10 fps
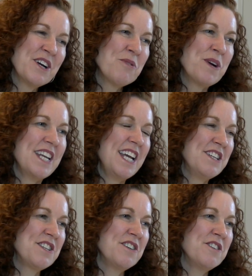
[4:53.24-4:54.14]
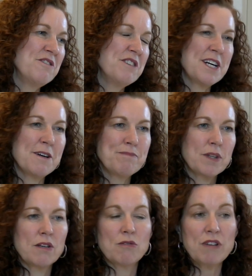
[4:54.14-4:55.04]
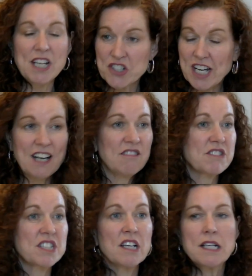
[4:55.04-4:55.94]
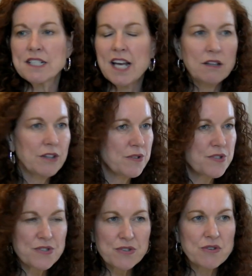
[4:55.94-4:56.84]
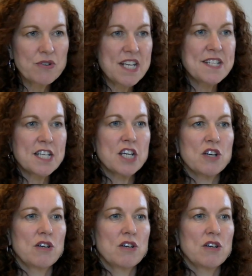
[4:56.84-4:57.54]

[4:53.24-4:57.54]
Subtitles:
we need to reach out, tell those stories,